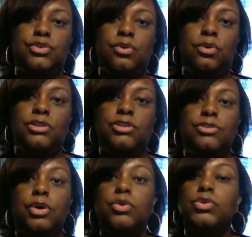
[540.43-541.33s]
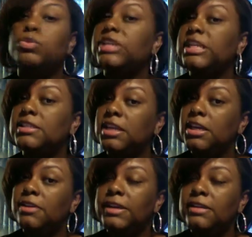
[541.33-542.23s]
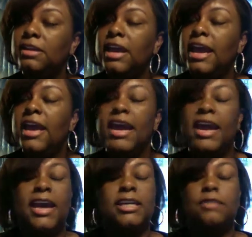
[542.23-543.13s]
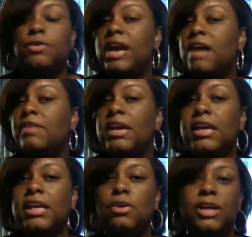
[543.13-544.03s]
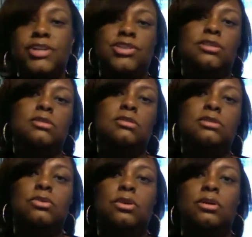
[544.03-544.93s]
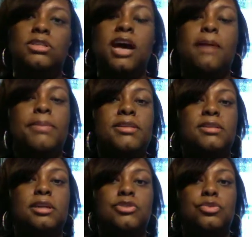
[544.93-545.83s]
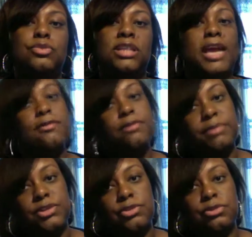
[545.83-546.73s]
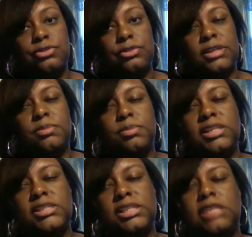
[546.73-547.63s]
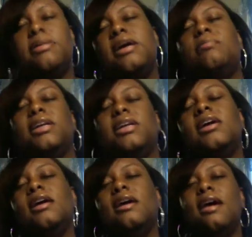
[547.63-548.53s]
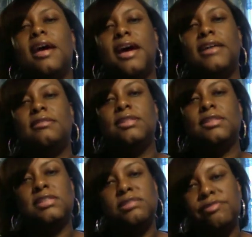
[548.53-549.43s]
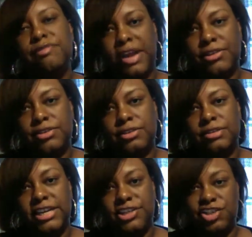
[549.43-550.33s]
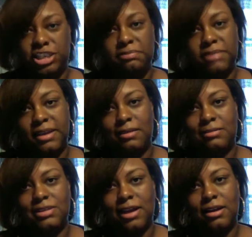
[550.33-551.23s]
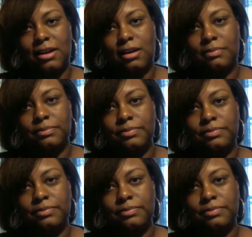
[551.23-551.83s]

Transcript: on to those who needs to hear it. And if you have any questions or topics that you would like for me to address, please email me at thesimfactor@gmail.com.